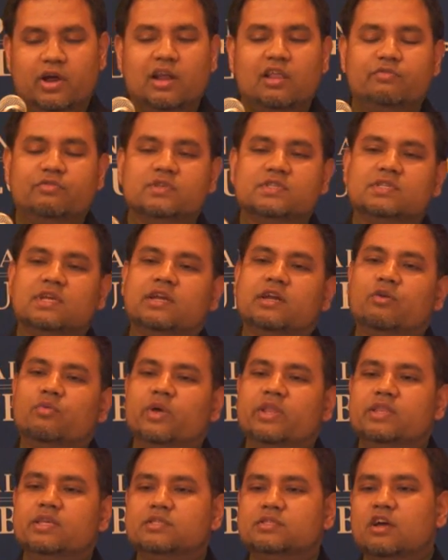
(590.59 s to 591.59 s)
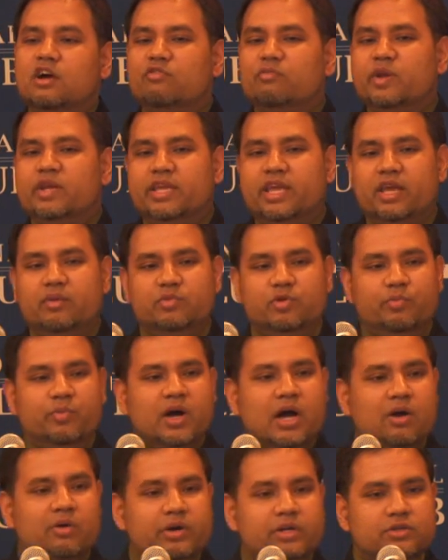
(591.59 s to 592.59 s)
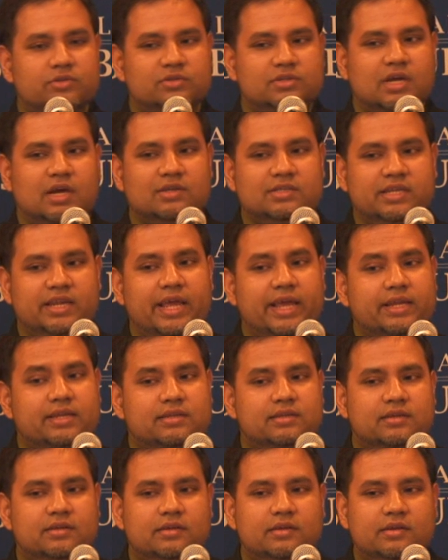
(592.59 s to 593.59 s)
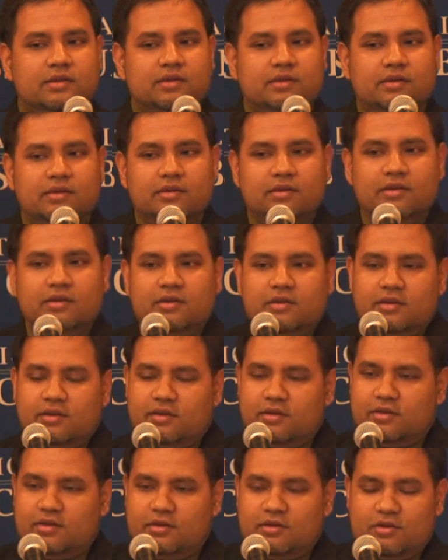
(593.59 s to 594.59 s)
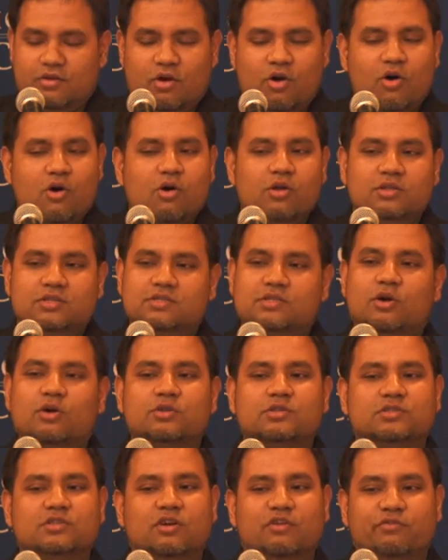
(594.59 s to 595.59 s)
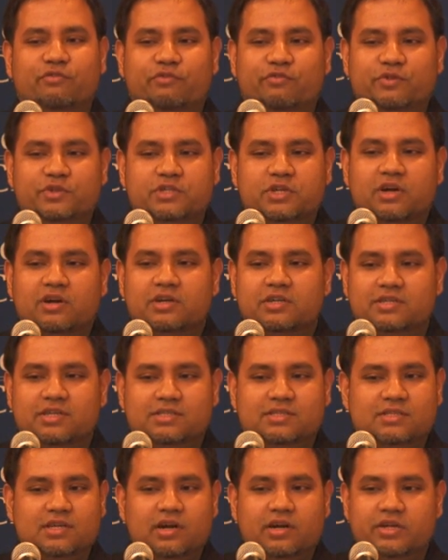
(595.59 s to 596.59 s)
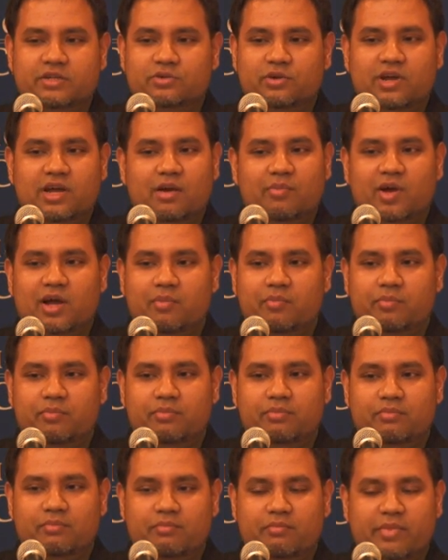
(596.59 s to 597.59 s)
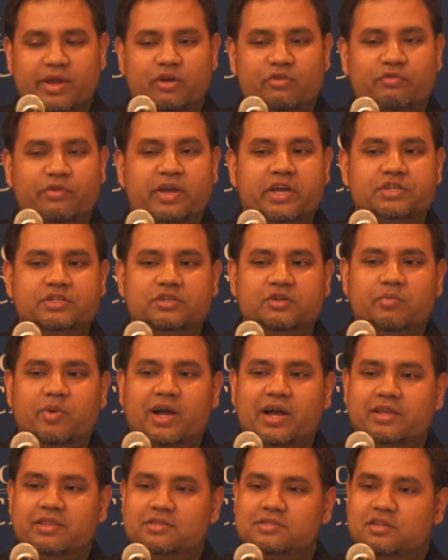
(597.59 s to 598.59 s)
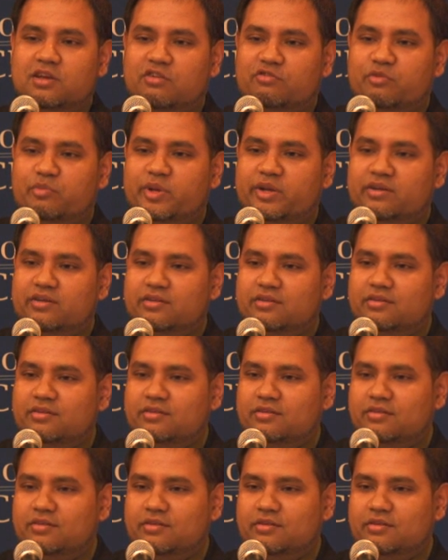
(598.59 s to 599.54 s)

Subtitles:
But all of a sudden, when this government came to power in 2008, all sorts of charges started to come up, manufactured by this government.